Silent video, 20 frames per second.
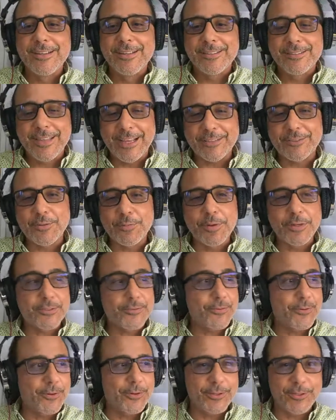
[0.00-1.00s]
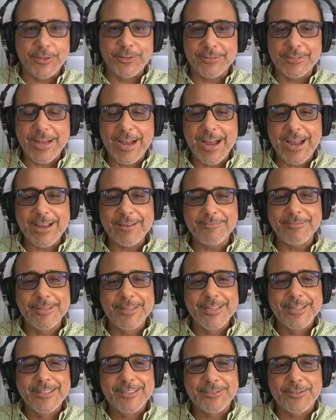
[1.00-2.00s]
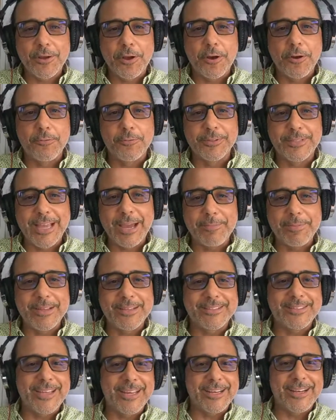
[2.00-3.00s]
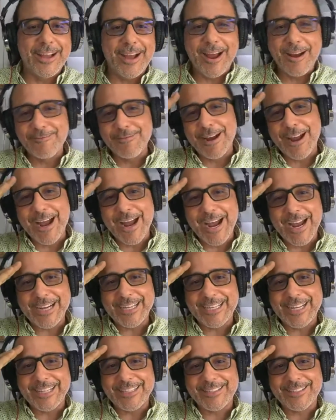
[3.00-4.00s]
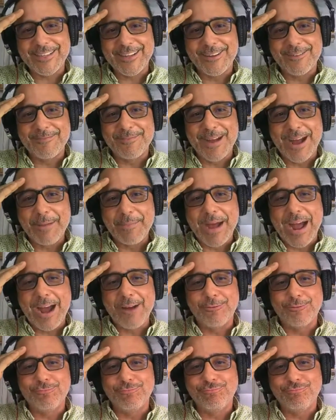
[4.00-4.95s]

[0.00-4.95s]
Thanks so much for your time. So with that being said, all right, get some. I'm out.